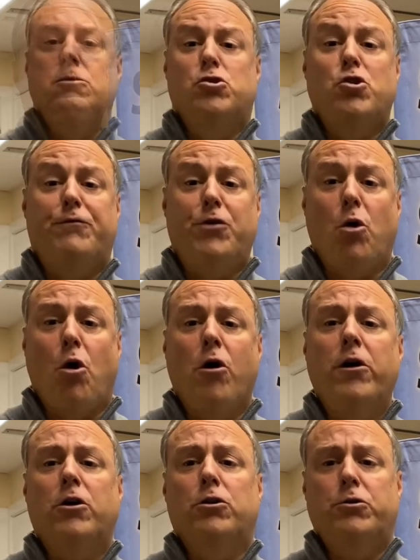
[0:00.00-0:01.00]
So if you
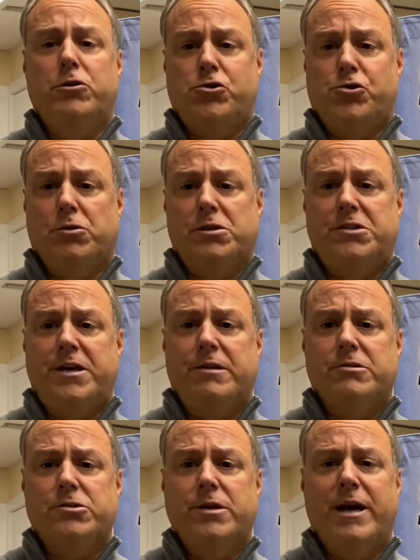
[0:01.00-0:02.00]
aren't including short
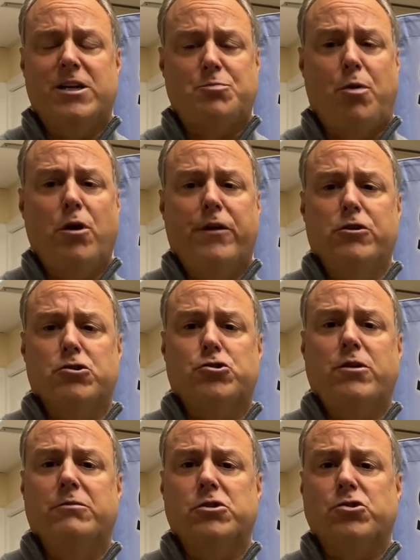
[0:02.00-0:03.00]
sales as part of your
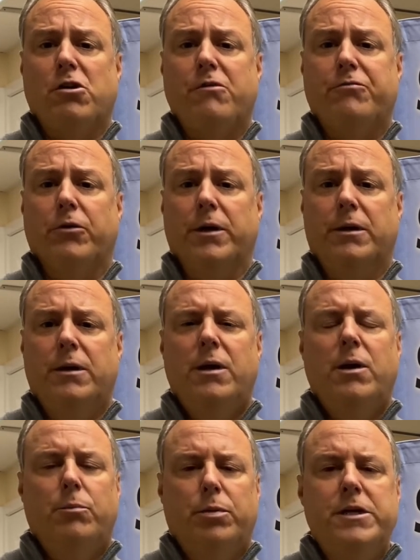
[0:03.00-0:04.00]
service offering,
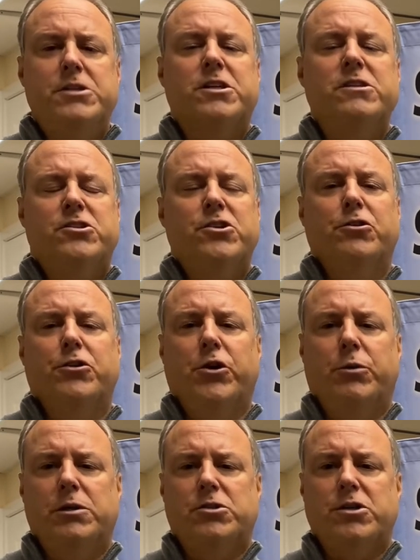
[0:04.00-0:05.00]
please consider
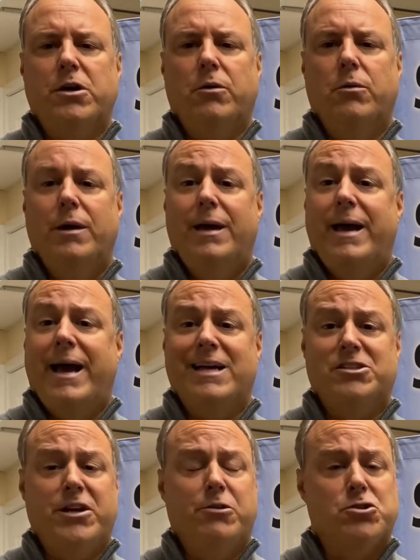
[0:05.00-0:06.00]
doing so,
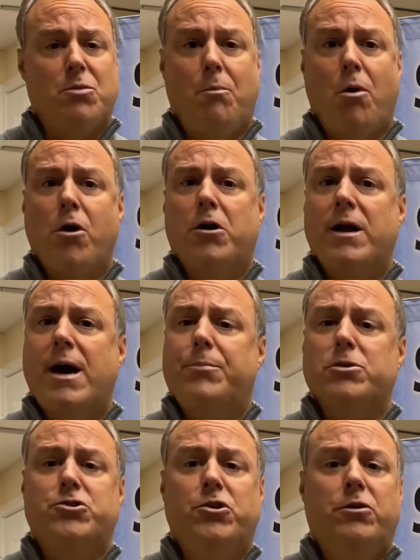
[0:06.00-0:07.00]
as there is a market
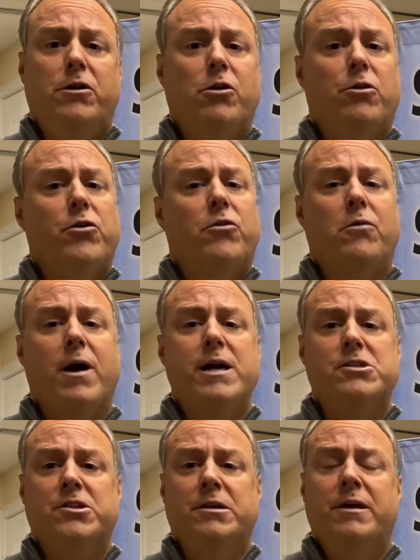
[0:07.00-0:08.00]
opportunity on the
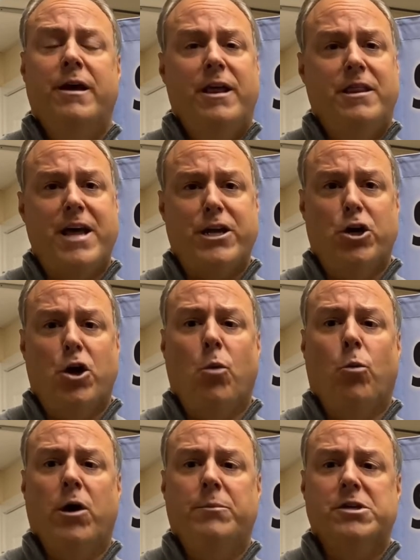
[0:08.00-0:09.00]
horizon that you don't
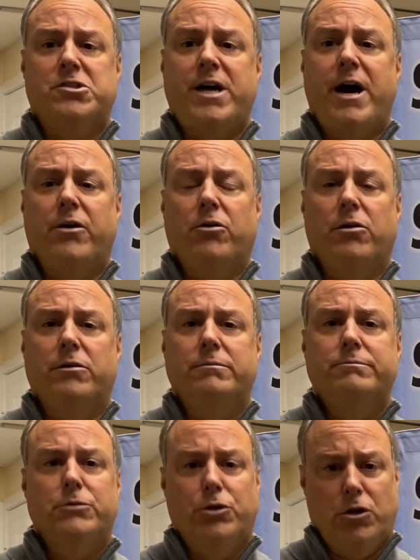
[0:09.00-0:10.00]
want to miss out on.
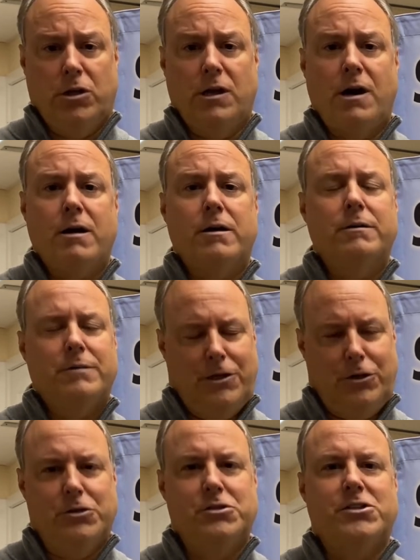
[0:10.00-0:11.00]
Good luck
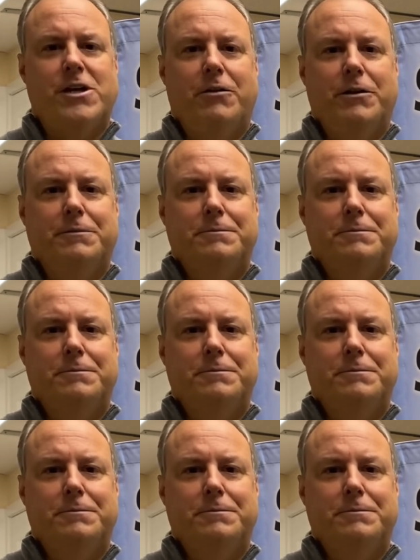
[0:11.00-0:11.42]
and good selling.